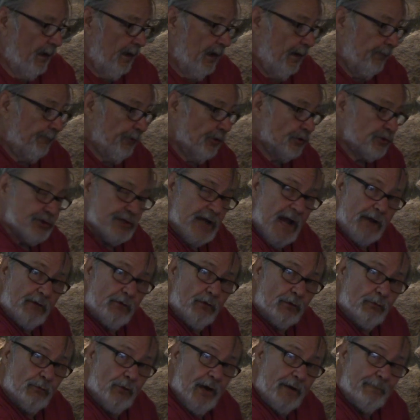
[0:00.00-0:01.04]
If you're stuck
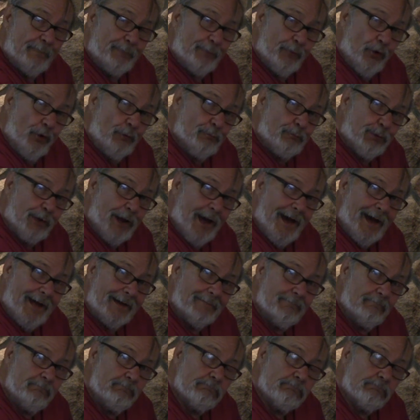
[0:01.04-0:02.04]
with one food plot,